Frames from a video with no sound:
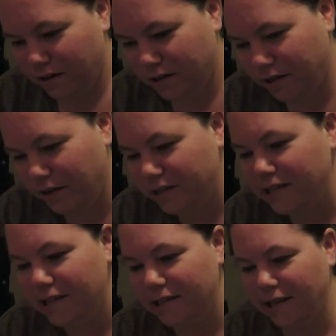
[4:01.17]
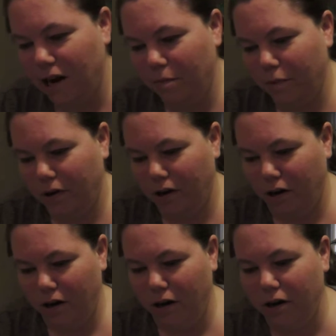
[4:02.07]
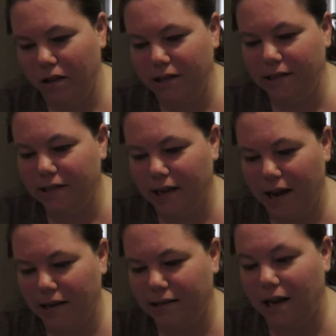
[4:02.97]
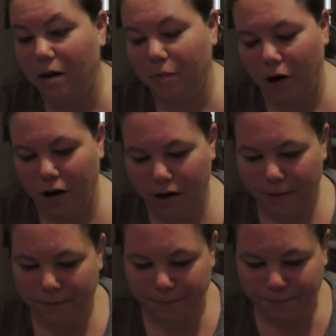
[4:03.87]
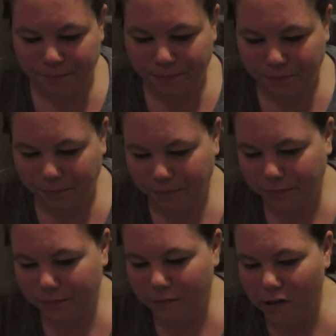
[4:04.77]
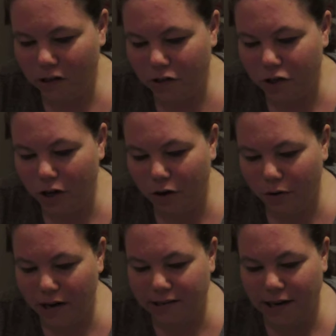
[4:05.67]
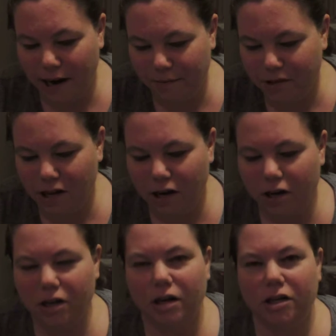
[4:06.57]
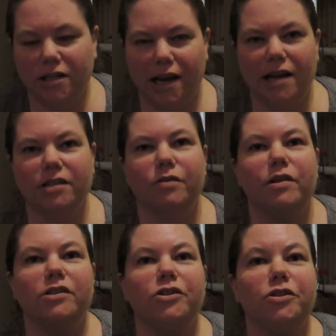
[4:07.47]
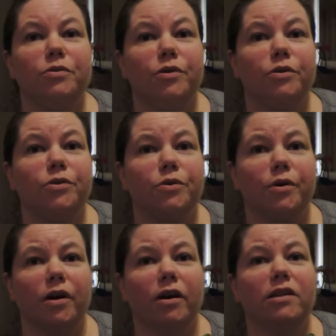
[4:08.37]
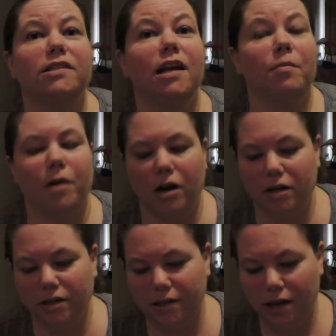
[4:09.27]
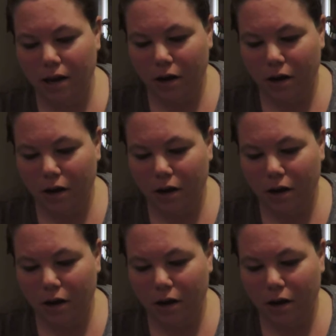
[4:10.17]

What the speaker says: So this is a setup card, or this is a setup card. So, and time's not on our side, so these are 2 new setup cards.